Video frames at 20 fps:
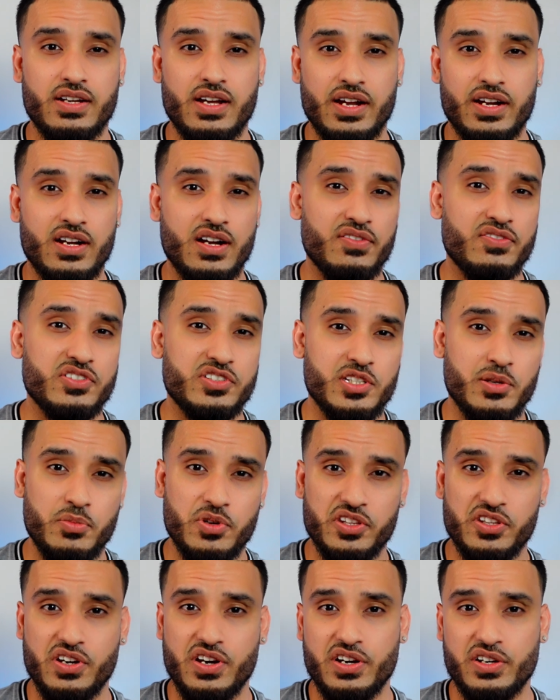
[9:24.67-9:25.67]
I cover some
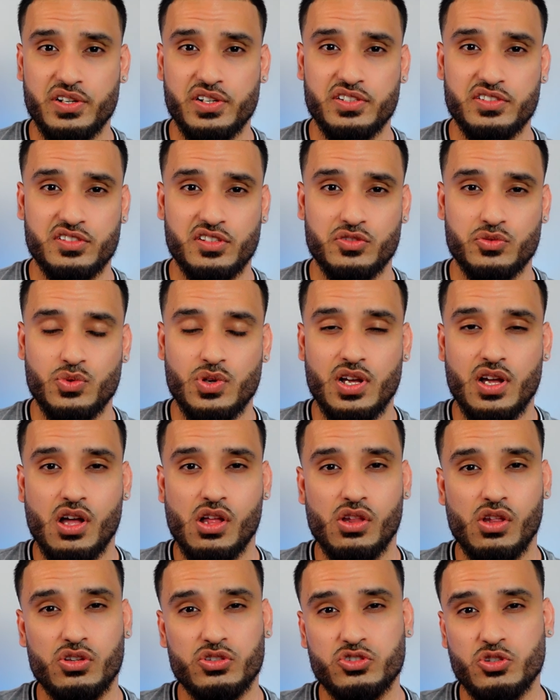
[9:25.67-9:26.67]
other areas as well.
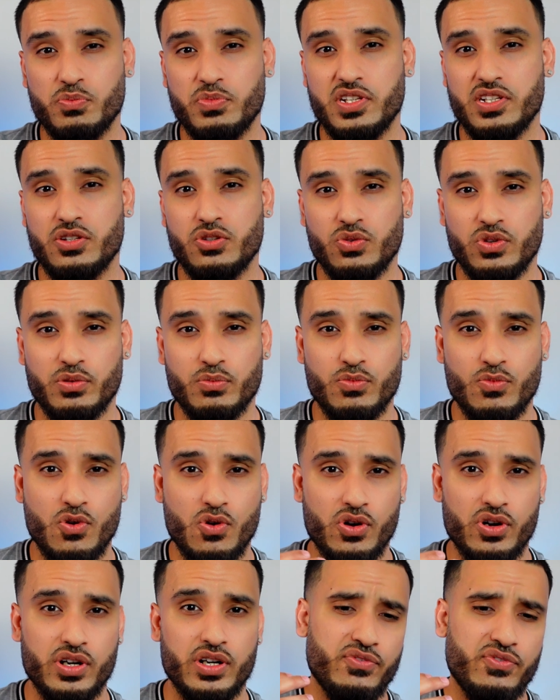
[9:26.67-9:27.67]
I'll also be doing
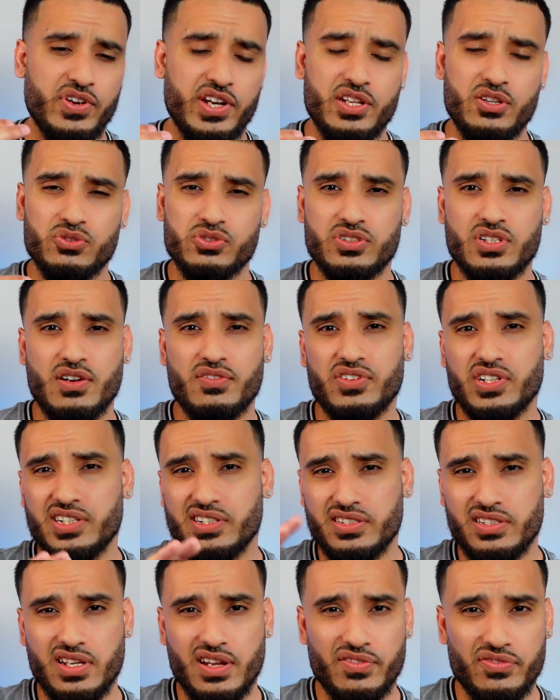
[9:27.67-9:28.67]
more videos
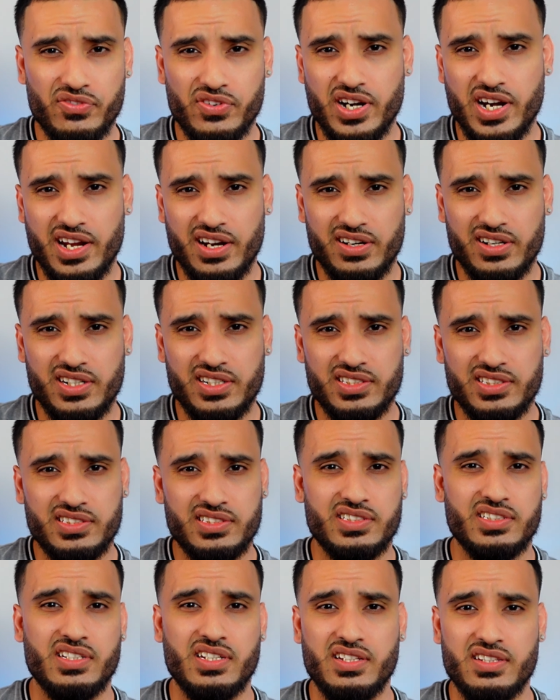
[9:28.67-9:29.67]
covering different
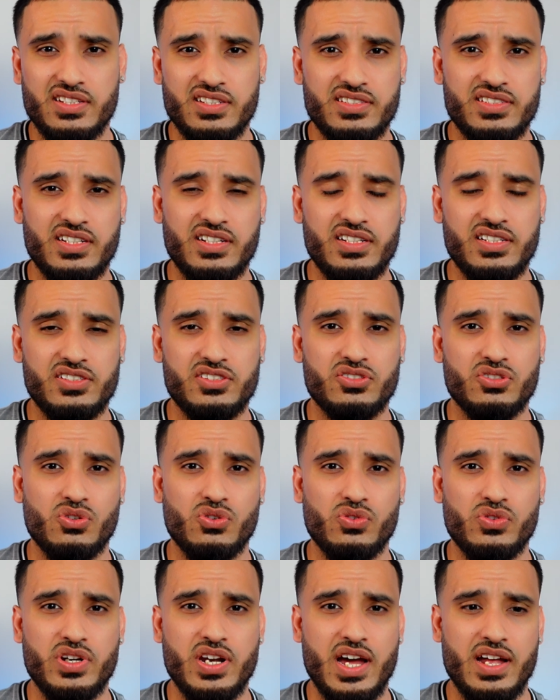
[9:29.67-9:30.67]
areas in the city,
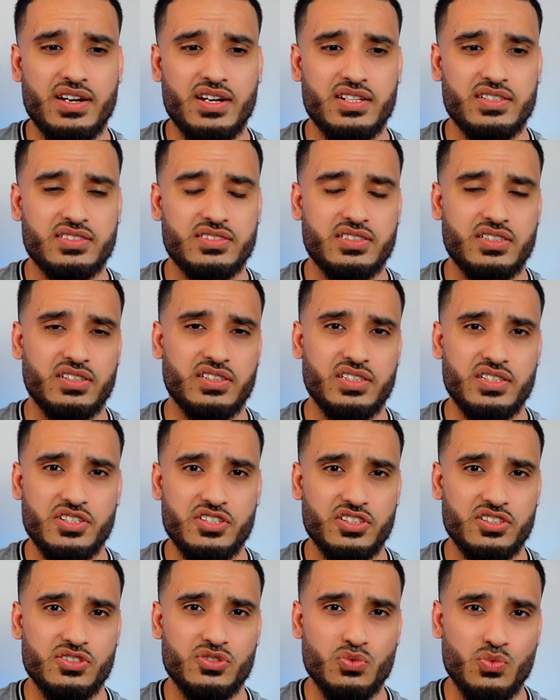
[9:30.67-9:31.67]
so not necessarily
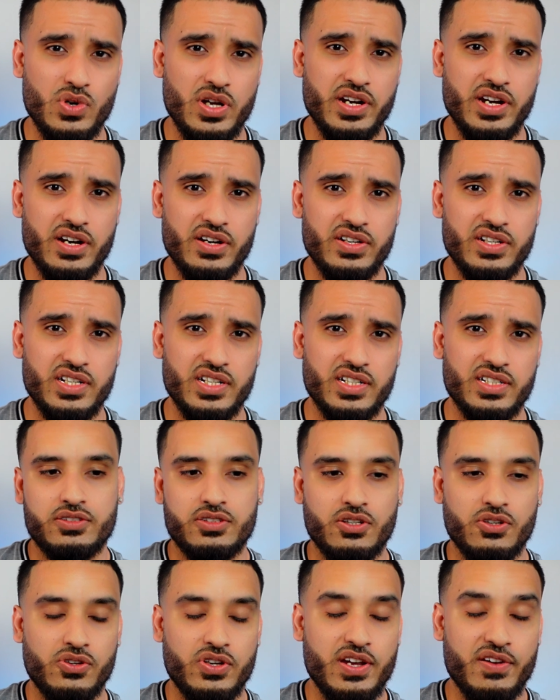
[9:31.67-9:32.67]
just one area.
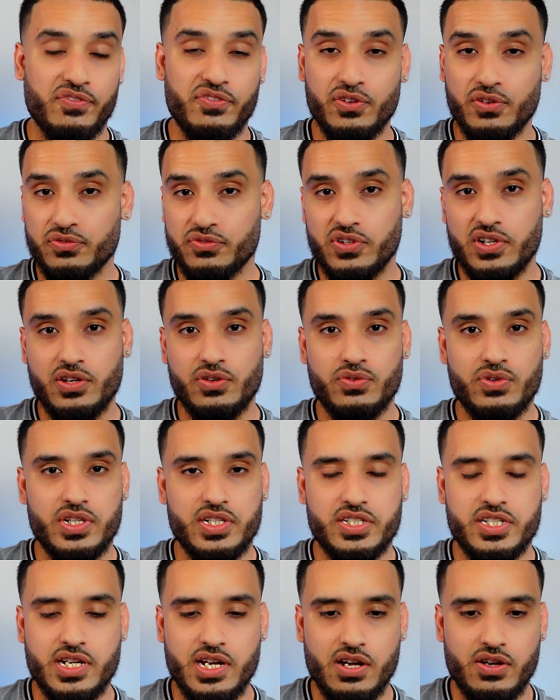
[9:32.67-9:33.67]
So yeah, feel free to
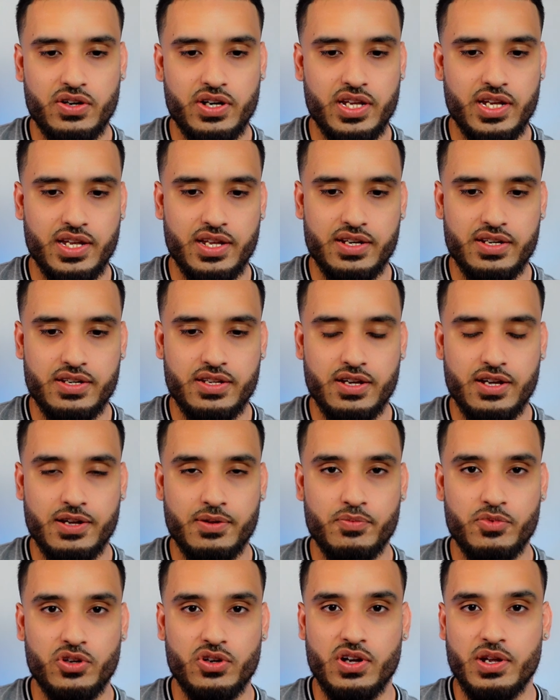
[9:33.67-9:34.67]
reach out, and
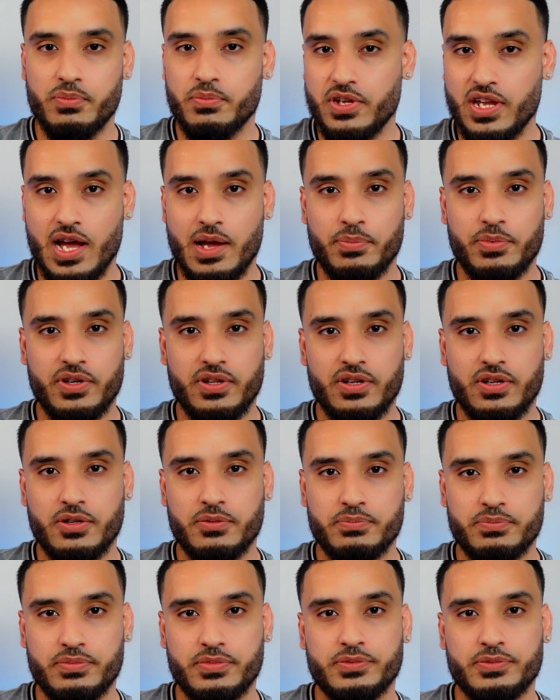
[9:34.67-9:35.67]
I'd be happy to help.